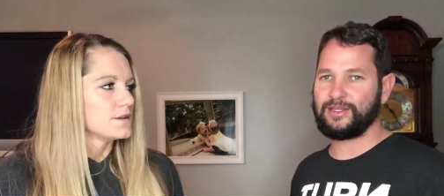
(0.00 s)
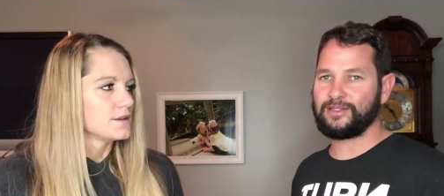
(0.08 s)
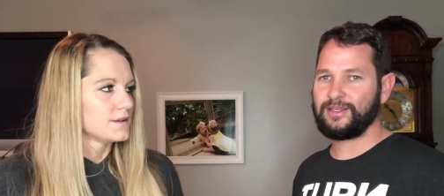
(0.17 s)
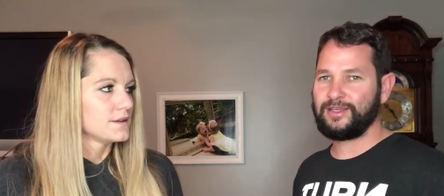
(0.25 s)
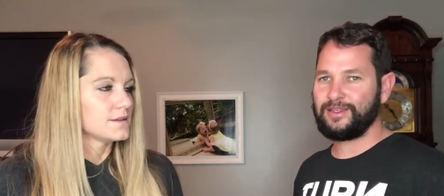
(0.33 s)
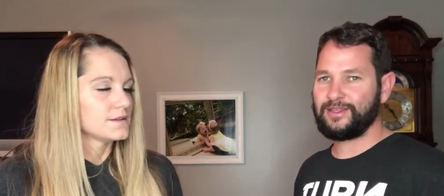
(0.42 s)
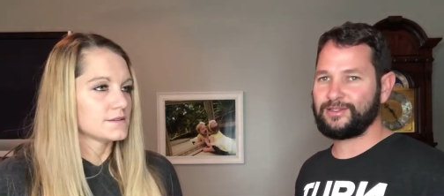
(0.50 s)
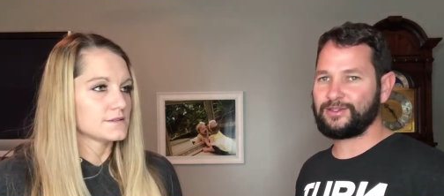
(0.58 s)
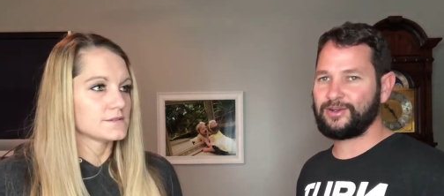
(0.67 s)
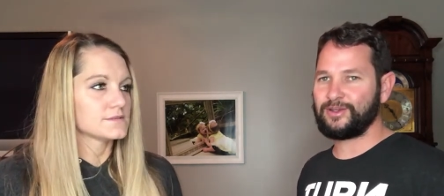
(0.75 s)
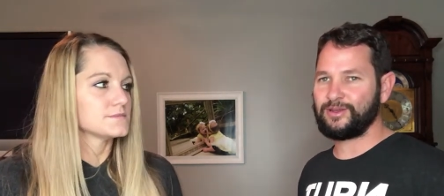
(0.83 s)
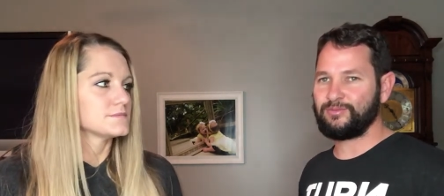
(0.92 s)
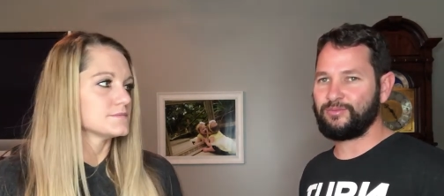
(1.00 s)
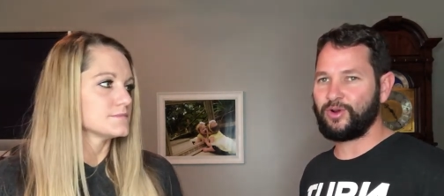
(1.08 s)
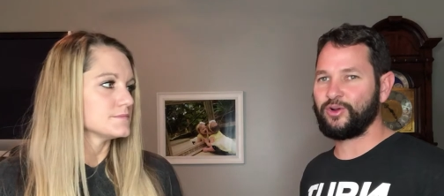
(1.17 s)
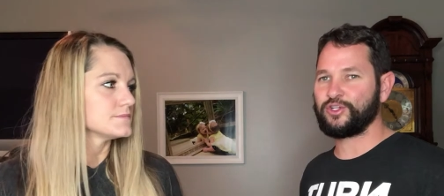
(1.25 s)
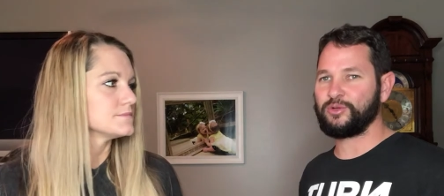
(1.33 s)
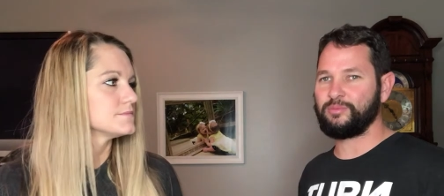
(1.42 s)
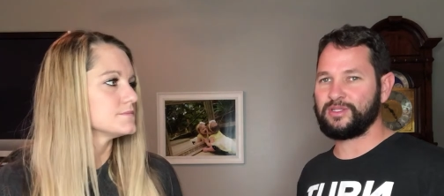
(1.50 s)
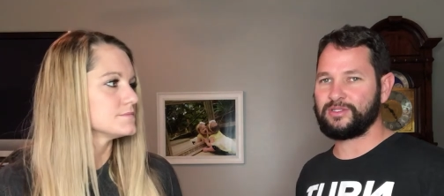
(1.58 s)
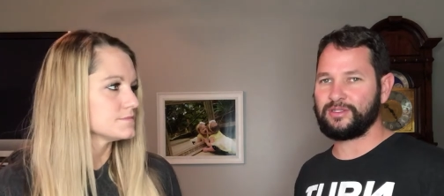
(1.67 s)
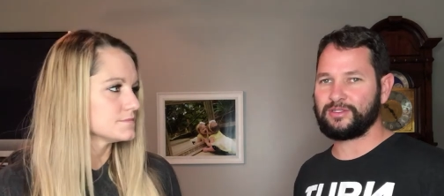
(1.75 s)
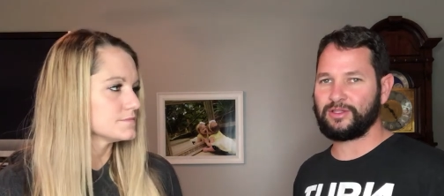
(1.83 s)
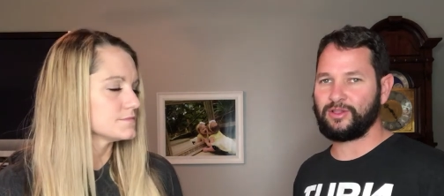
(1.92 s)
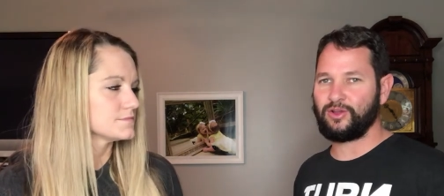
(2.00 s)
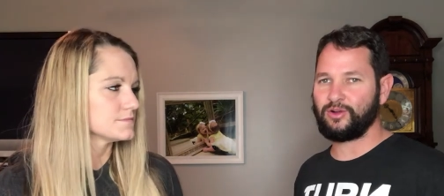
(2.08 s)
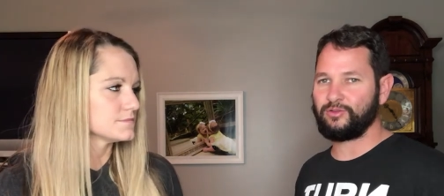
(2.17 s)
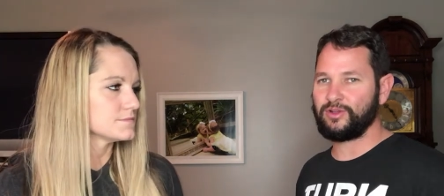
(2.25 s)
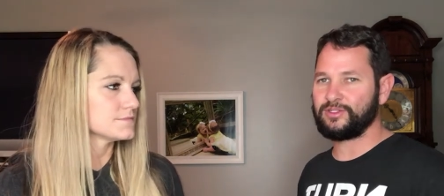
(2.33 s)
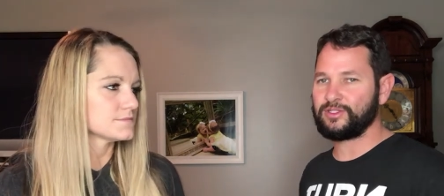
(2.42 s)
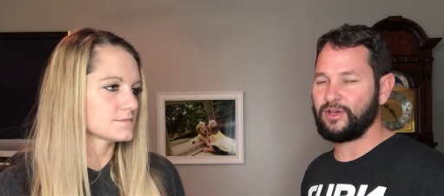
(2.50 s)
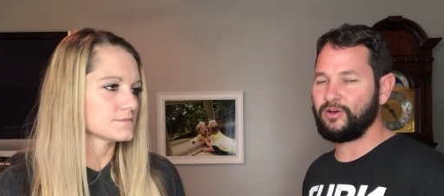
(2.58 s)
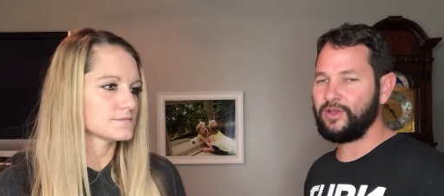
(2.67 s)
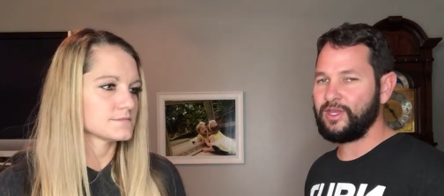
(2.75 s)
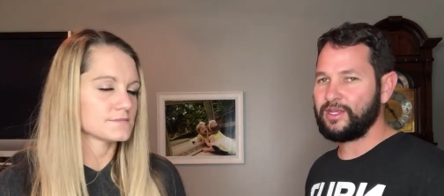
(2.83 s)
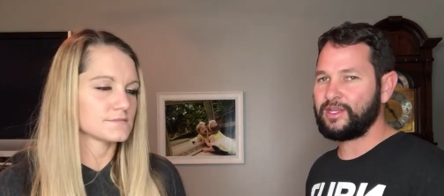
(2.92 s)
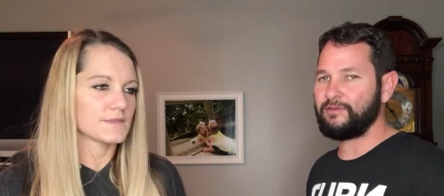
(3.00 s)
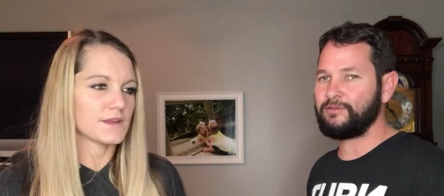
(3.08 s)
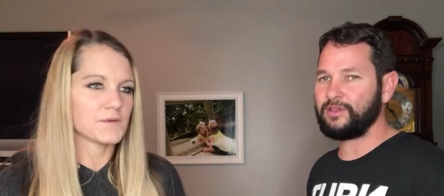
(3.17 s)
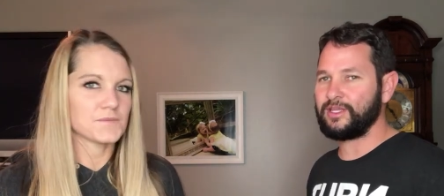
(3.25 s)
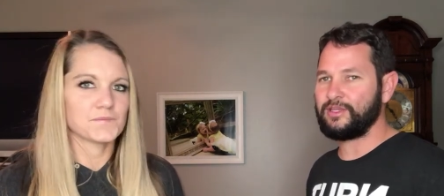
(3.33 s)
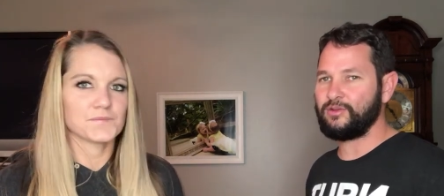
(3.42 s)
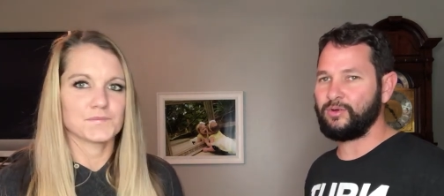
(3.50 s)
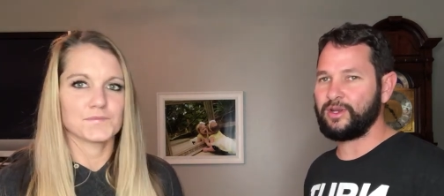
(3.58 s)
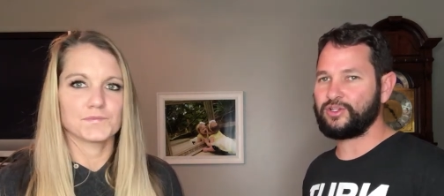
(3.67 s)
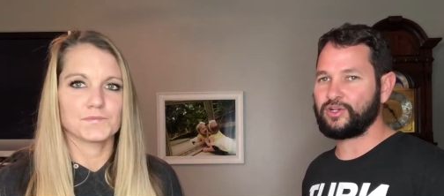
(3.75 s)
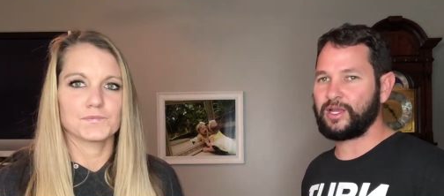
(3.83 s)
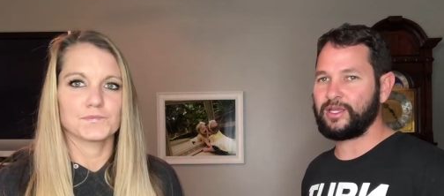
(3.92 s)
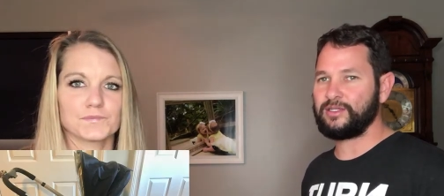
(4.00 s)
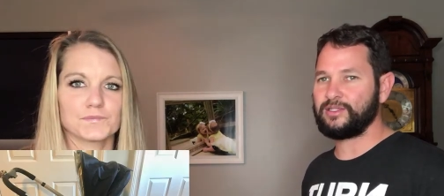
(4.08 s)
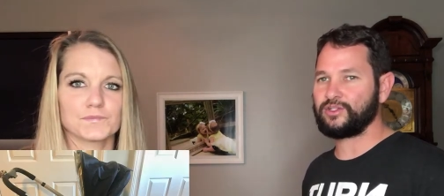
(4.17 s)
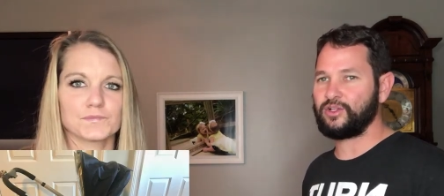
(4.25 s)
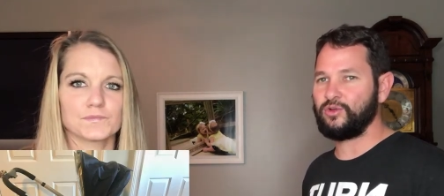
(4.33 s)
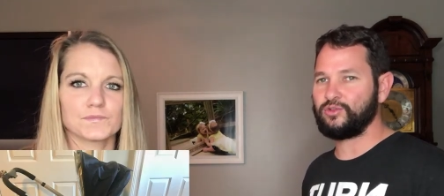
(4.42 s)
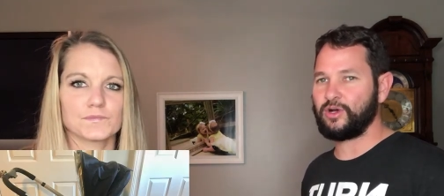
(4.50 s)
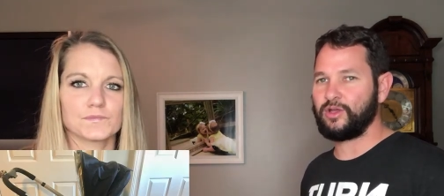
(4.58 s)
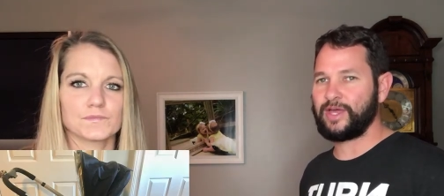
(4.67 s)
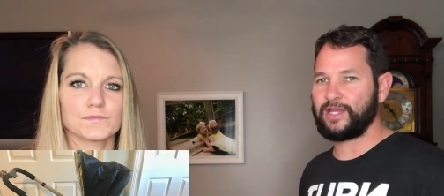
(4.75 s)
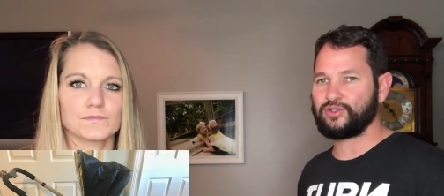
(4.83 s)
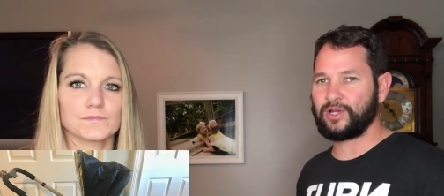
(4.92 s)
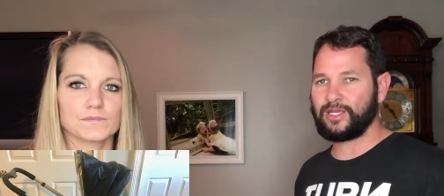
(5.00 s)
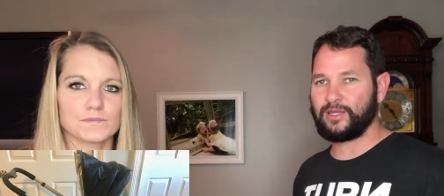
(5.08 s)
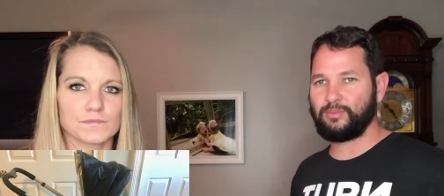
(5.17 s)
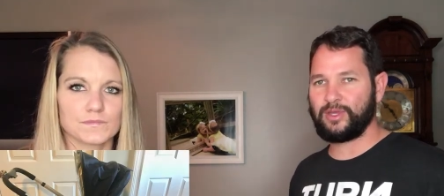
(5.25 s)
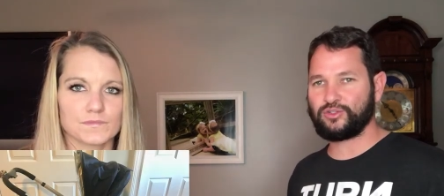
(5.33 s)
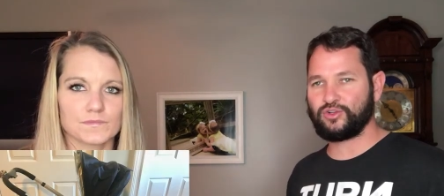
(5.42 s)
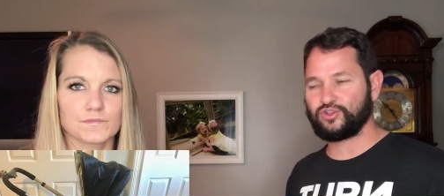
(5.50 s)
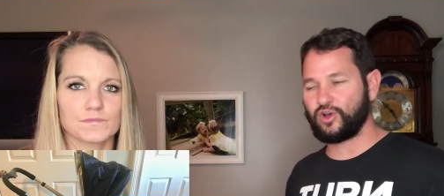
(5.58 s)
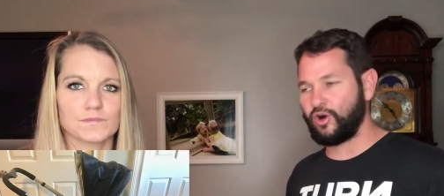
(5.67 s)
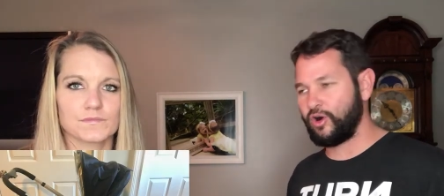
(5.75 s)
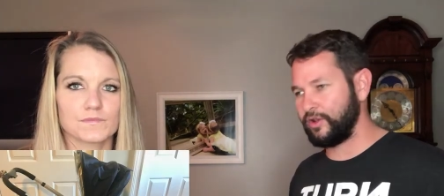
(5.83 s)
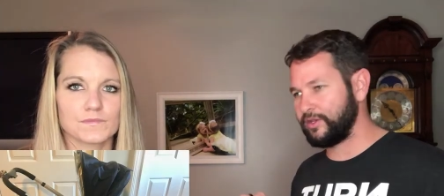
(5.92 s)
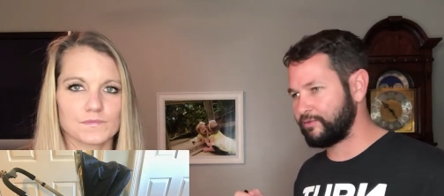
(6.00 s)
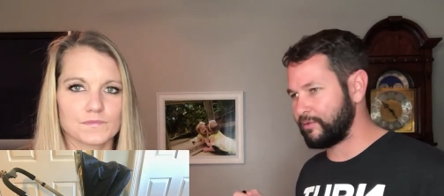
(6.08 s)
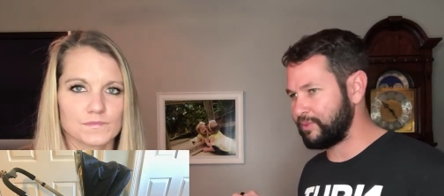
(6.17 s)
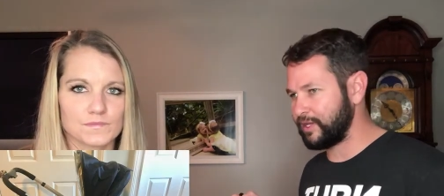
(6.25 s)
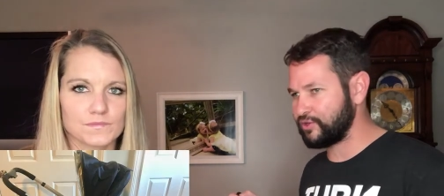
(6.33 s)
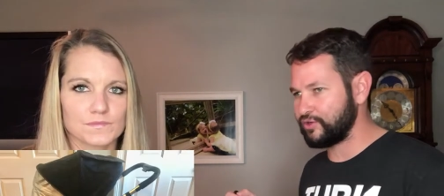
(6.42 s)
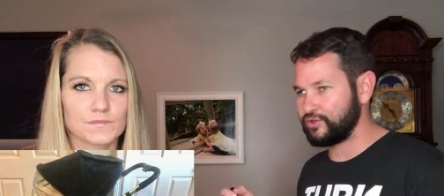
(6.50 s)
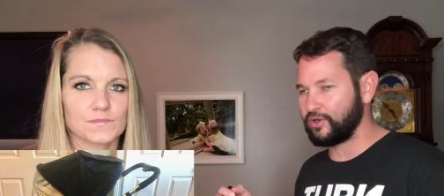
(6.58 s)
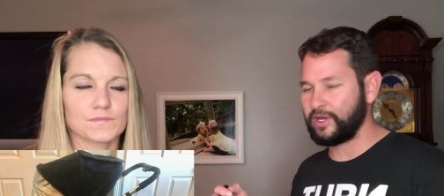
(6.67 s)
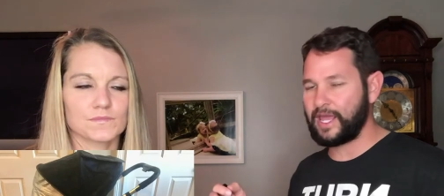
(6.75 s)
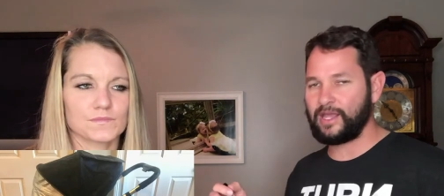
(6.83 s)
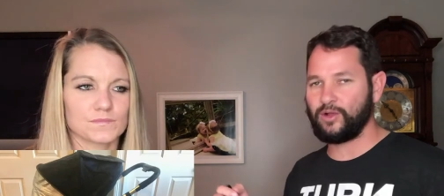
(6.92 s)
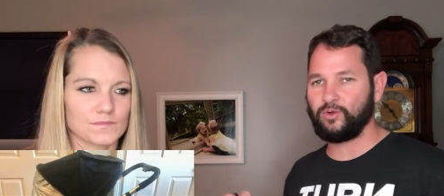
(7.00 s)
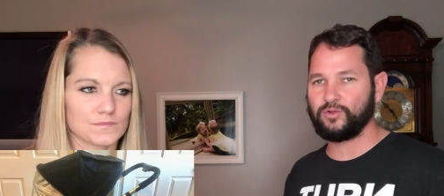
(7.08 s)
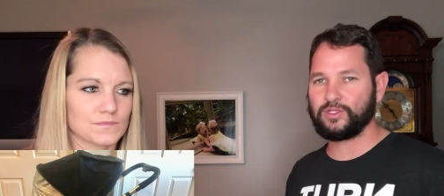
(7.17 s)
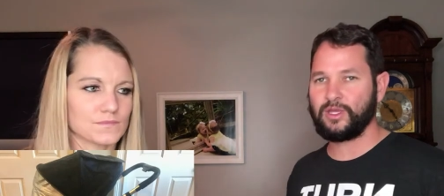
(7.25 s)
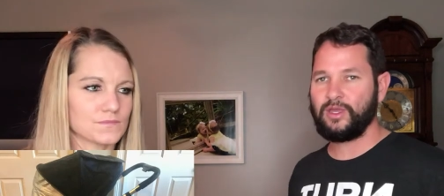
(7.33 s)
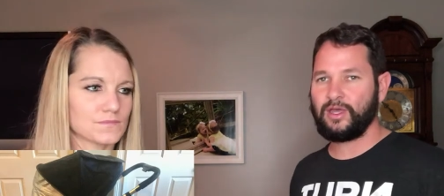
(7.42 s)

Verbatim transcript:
Speaker 1: It, it's going to hurt your business in the long run. So definitely you want to try and disclose all that. Try and get pictures, all different pictures on angles.